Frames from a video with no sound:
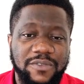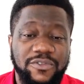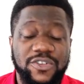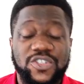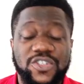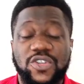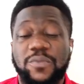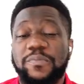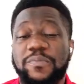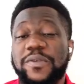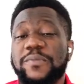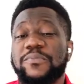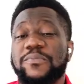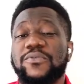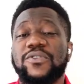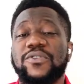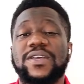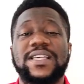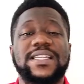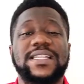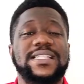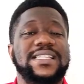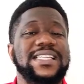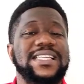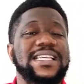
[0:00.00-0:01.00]
For some
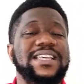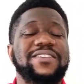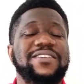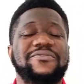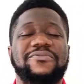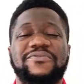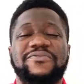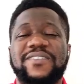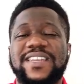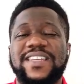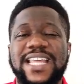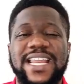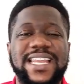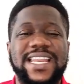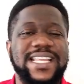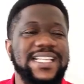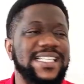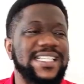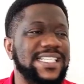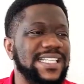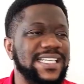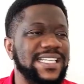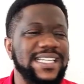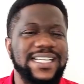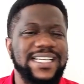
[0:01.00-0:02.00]
people, it's
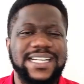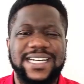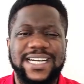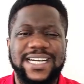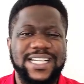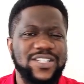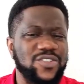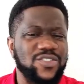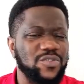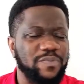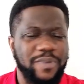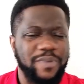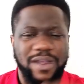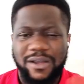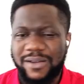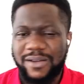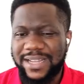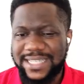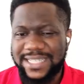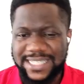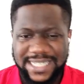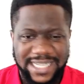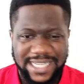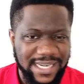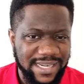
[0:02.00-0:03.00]
infidelity raised to
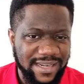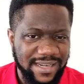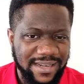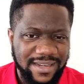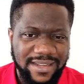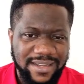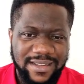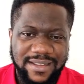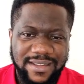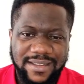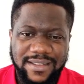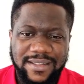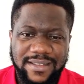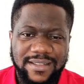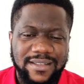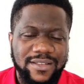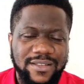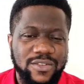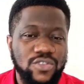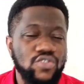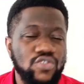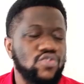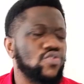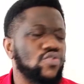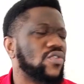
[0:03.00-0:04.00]
power 10.
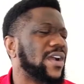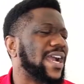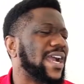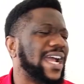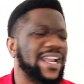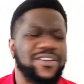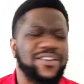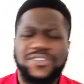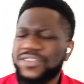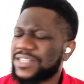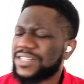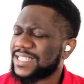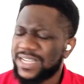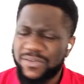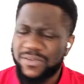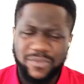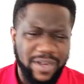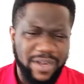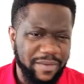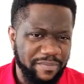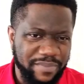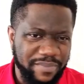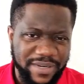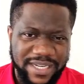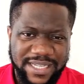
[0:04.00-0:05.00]
You cannot stay
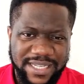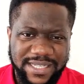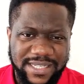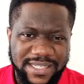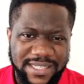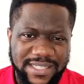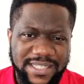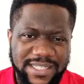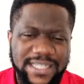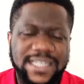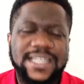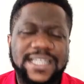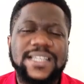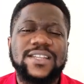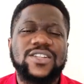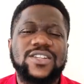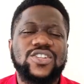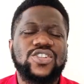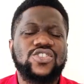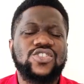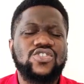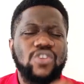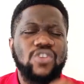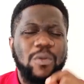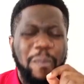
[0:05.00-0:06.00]
one place.
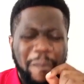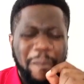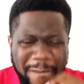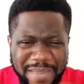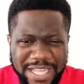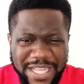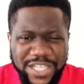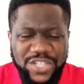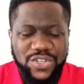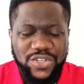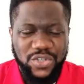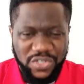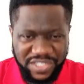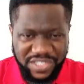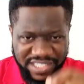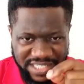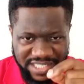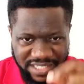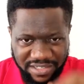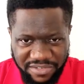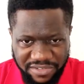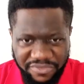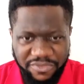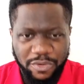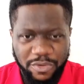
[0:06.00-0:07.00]
Submit
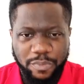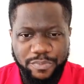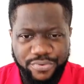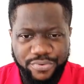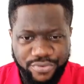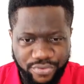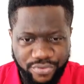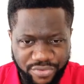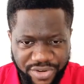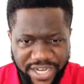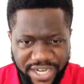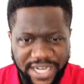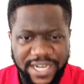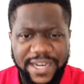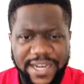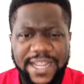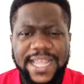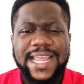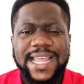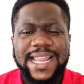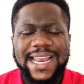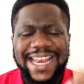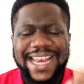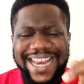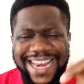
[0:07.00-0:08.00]
yourself for pruning.
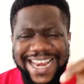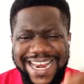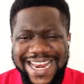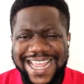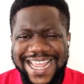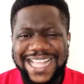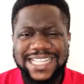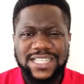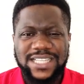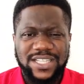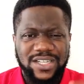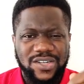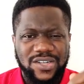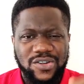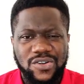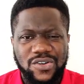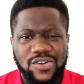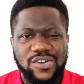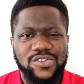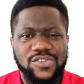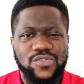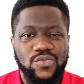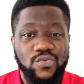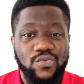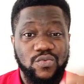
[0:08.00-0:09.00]
Let
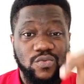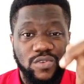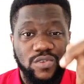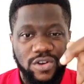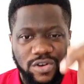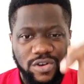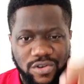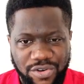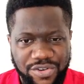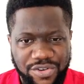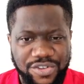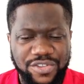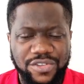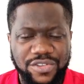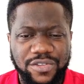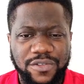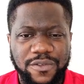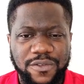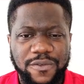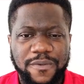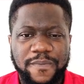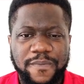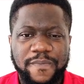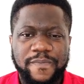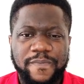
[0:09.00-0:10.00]
God work on
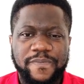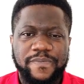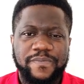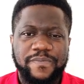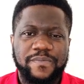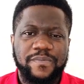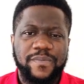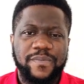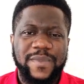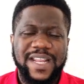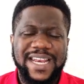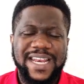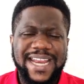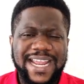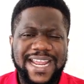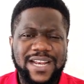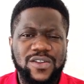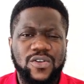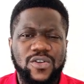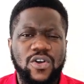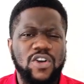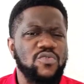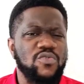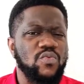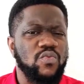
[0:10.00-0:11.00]
you.
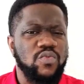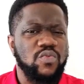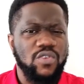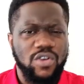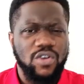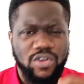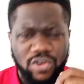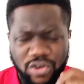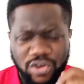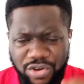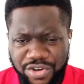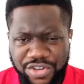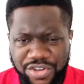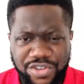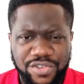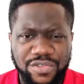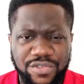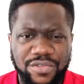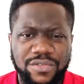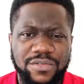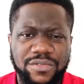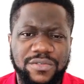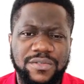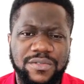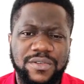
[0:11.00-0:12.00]
Let God work on
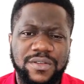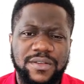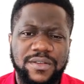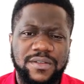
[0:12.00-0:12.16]
you.